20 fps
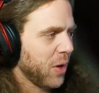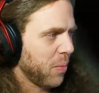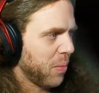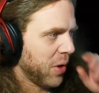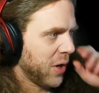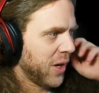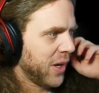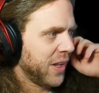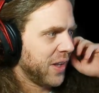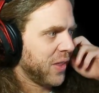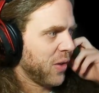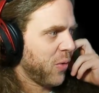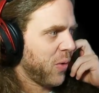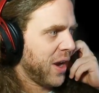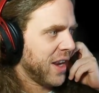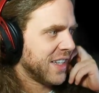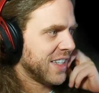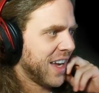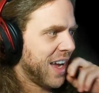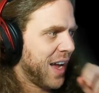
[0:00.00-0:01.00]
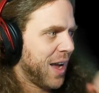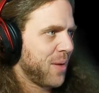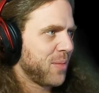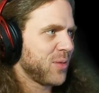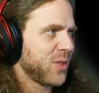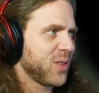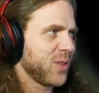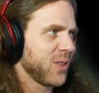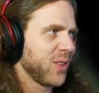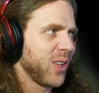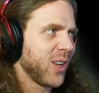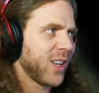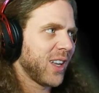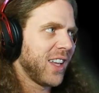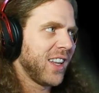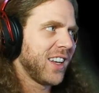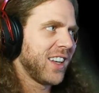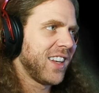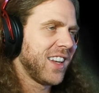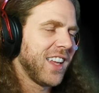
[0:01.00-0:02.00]
But the way Tom's
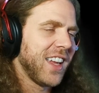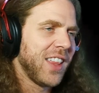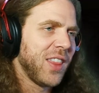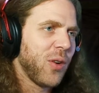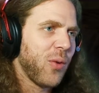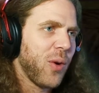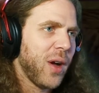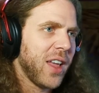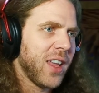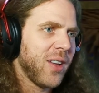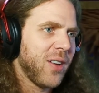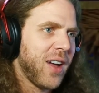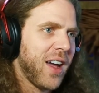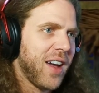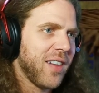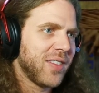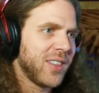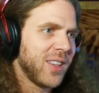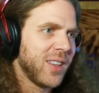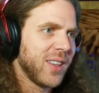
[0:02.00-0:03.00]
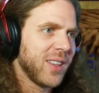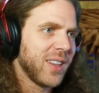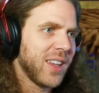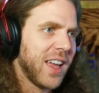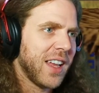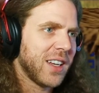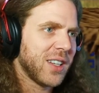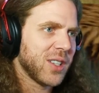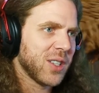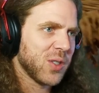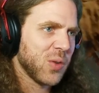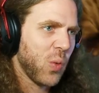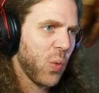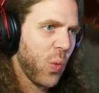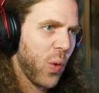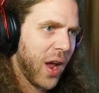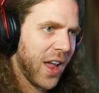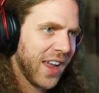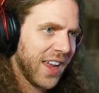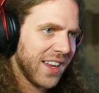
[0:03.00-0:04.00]
looking and the way you have to like just
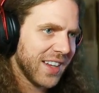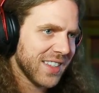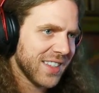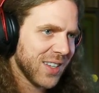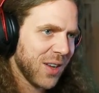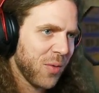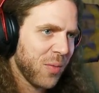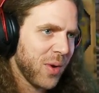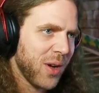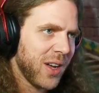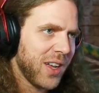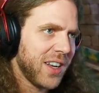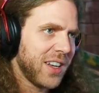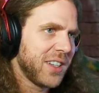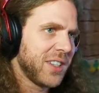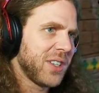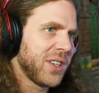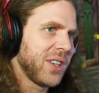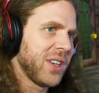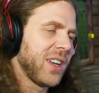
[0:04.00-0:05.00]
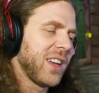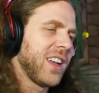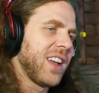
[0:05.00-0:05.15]
wait so much,